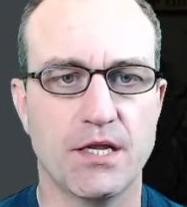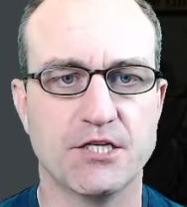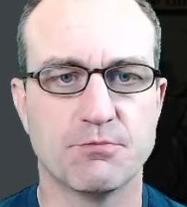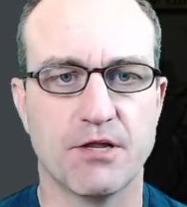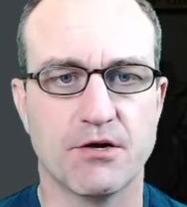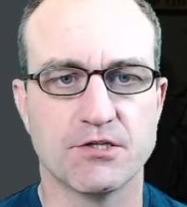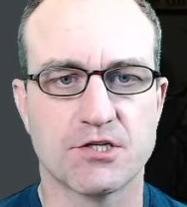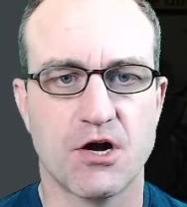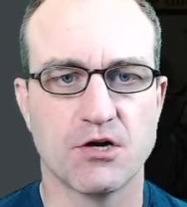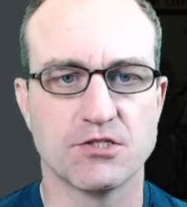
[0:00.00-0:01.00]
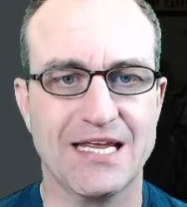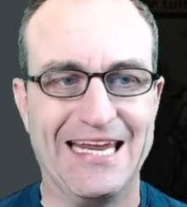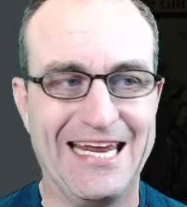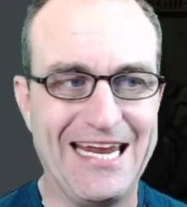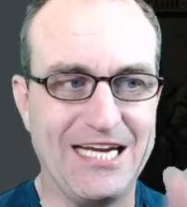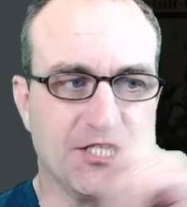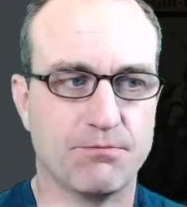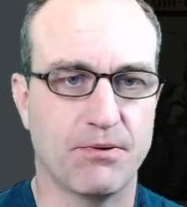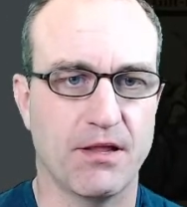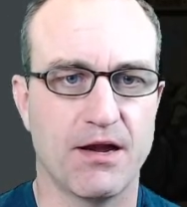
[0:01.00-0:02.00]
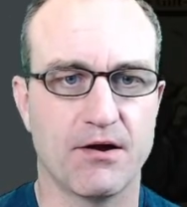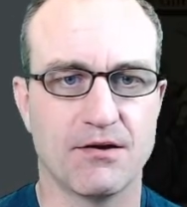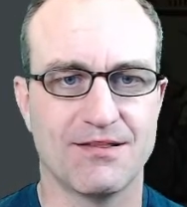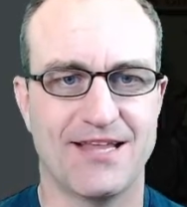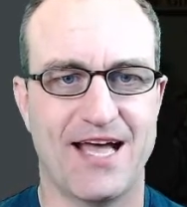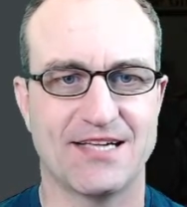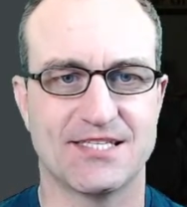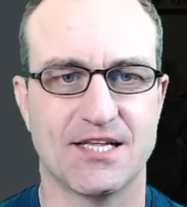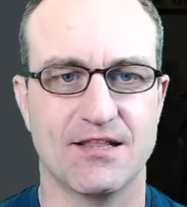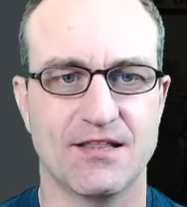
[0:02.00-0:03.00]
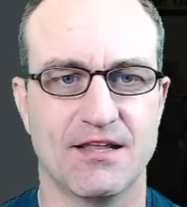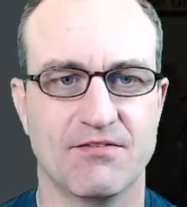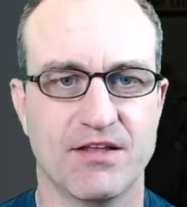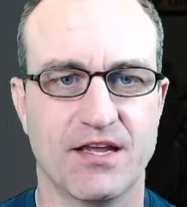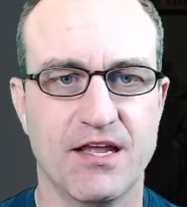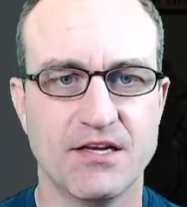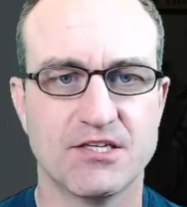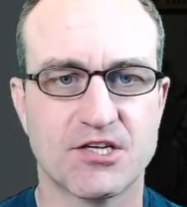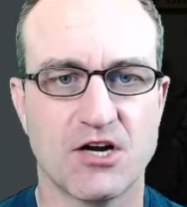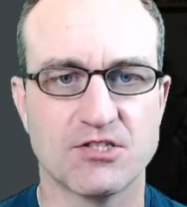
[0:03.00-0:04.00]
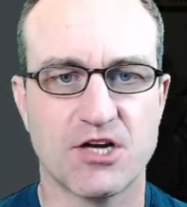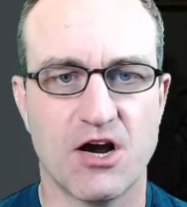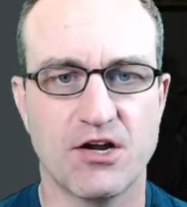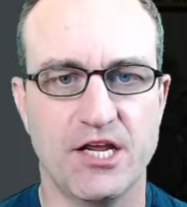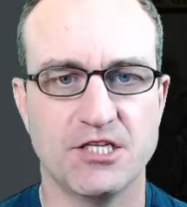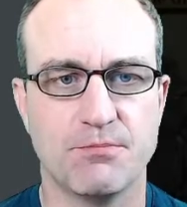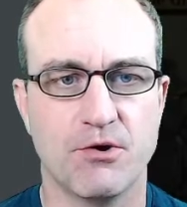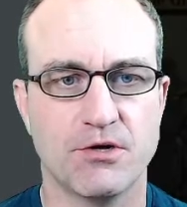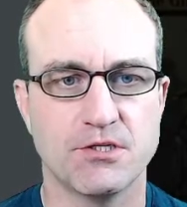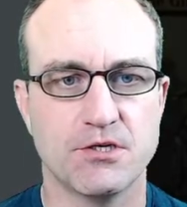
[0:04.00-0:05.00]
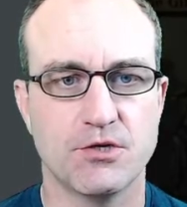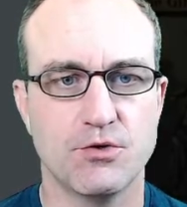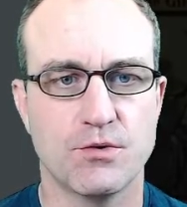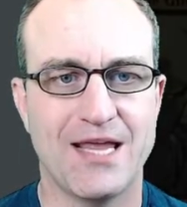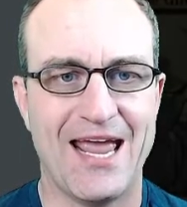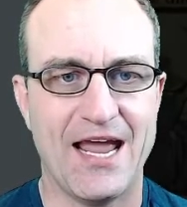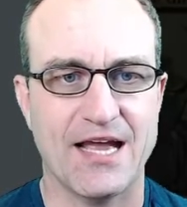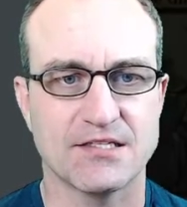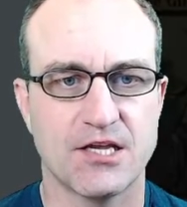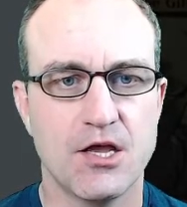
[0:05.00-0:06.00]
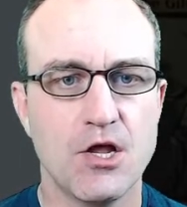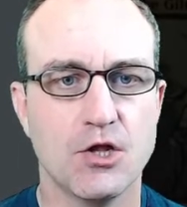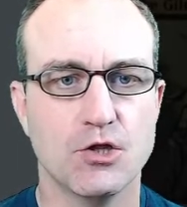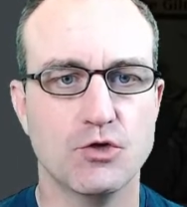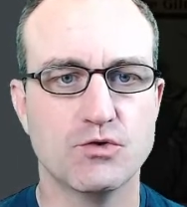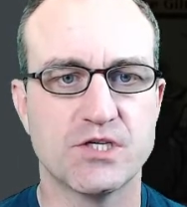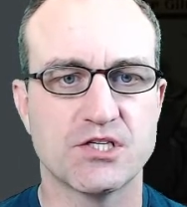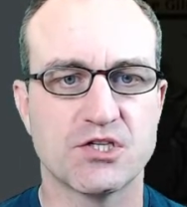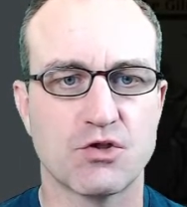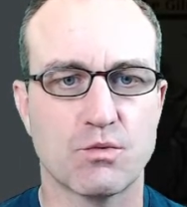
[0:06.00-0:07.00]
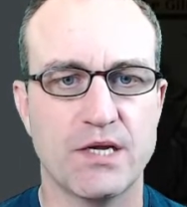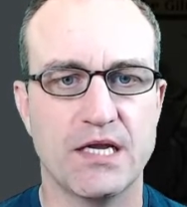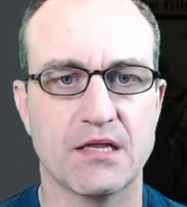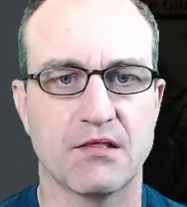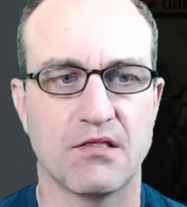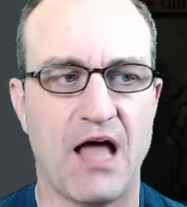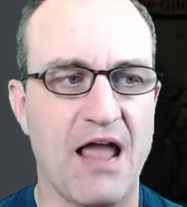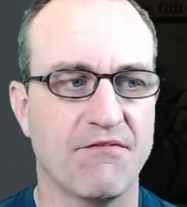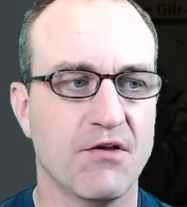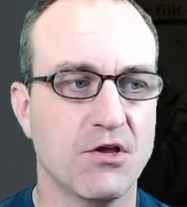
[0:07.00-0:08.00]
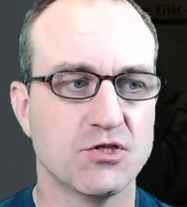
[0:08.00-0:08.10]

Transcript: Each player discards. Each player, that's lovely, discards a card. Each opponent who can't loses 3 life.